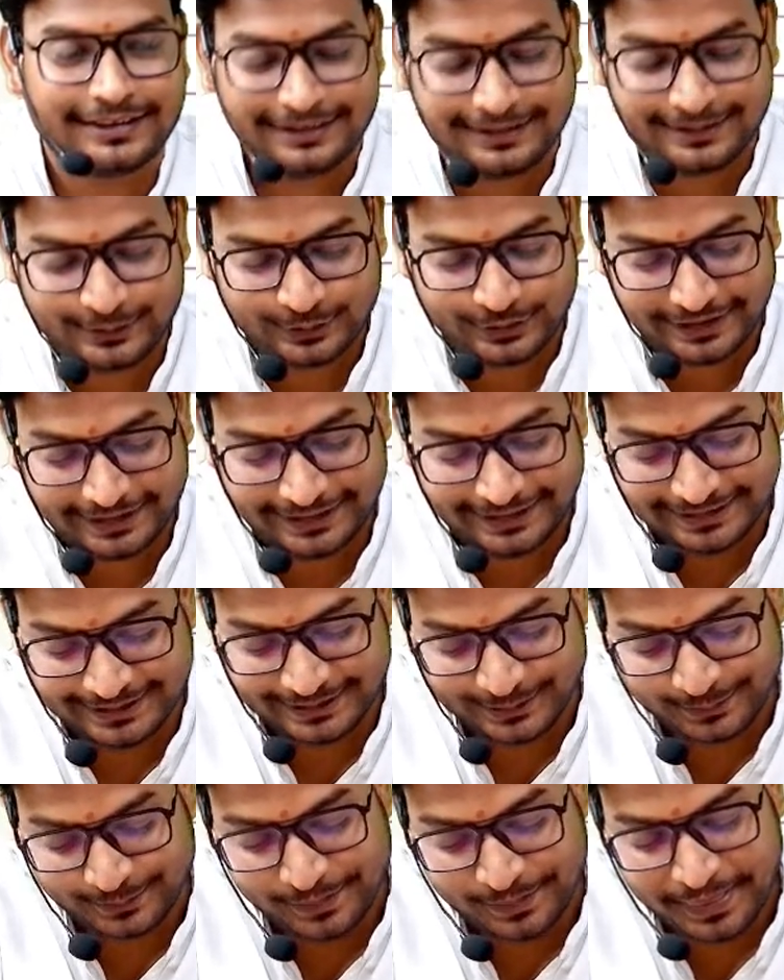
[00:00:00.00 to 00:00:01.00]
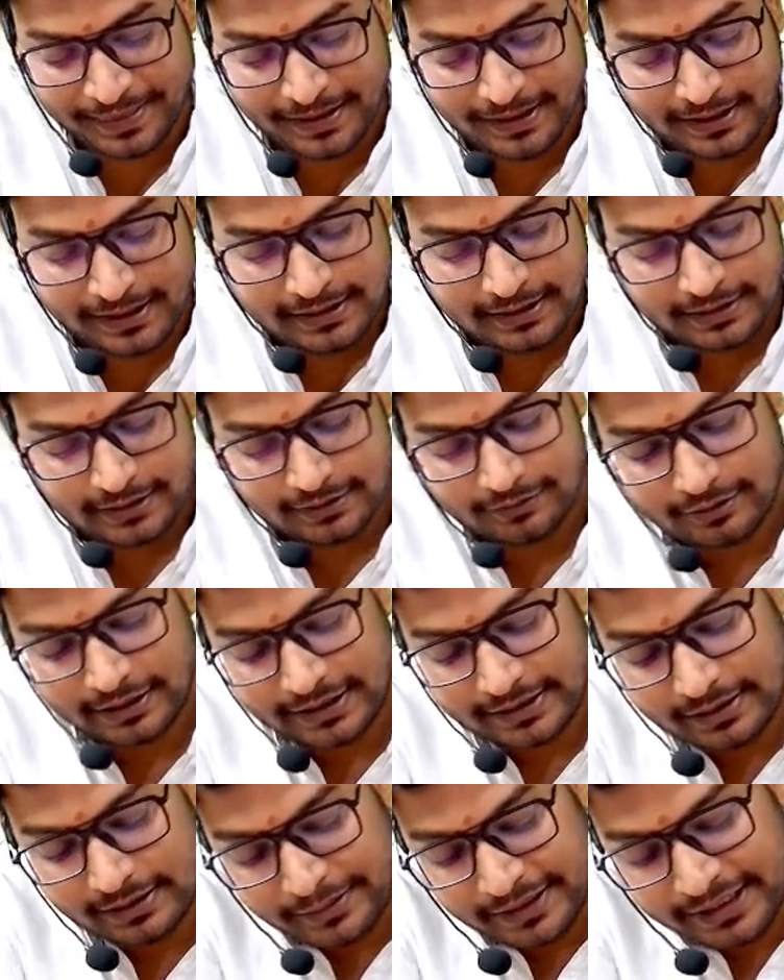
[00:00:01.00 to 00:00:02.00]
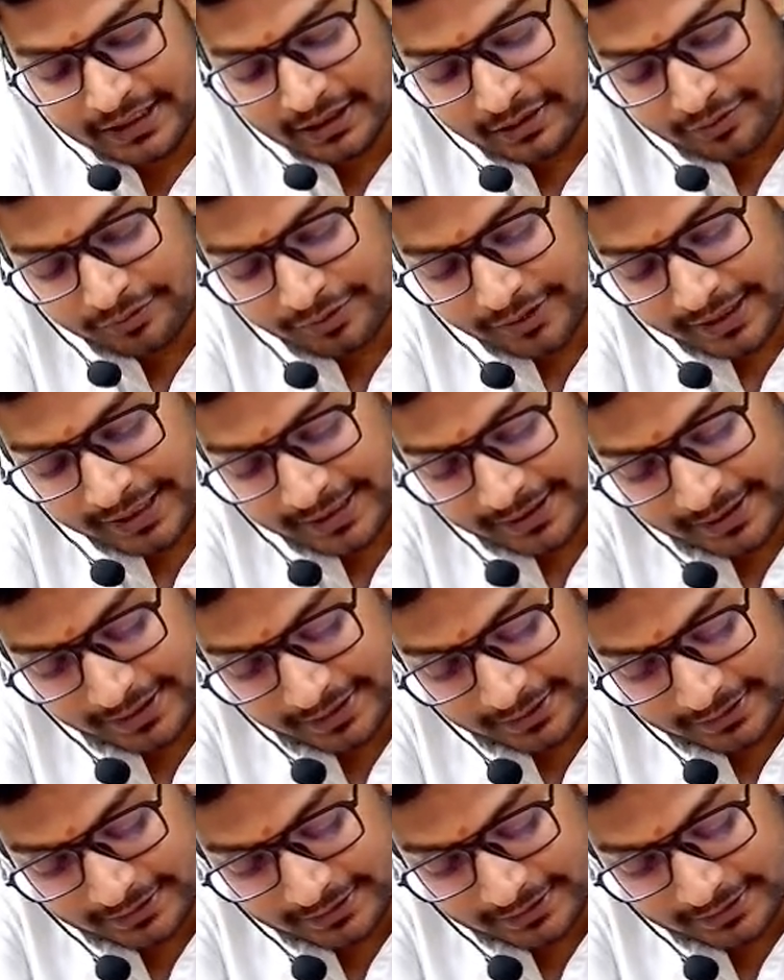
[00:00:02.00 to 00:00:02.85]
Okay. What is the meaning of AAT?